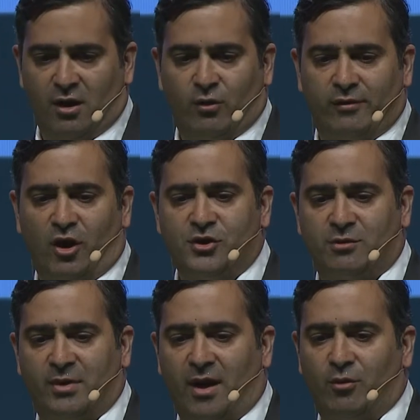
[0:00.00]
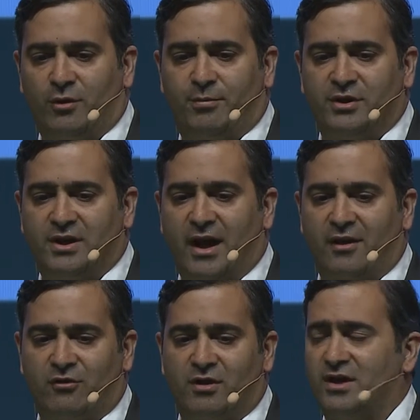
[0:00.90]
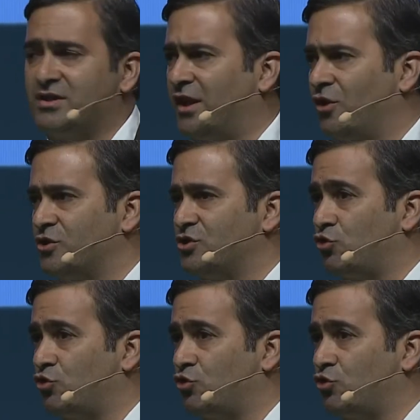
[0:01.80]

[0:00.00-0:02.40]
We've also been able to put together a distinguished